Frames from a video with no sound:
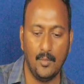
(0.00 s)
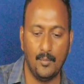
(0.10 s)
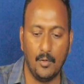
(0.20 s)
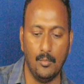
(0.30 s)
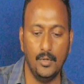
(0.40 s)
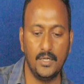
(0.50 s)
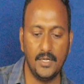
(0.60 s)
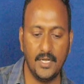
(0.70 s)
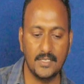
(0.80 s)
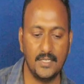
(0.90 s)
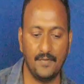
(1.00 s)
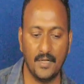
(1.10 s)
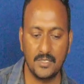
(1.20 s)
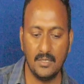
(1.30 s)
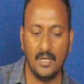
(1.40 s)
probability density
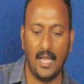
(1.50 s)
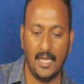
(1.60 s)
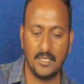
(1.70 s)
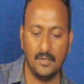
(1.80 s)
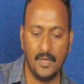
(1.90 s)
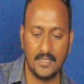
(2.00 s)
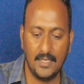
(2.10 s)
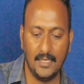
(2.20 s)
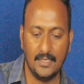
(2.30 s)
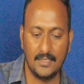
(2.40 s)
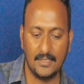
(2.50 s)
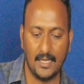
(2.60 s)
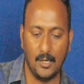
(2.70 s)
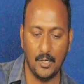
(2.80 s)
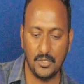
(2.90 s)
function. Actually we are saying it's a
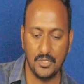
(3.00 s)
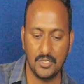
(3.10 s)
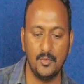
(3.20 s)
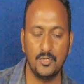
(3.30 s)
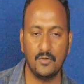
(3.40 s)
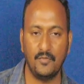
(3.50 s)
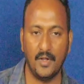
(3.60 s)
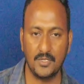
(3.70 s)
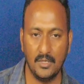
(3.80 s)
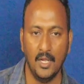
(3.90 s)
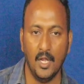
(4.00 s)
Gaussian distribution function.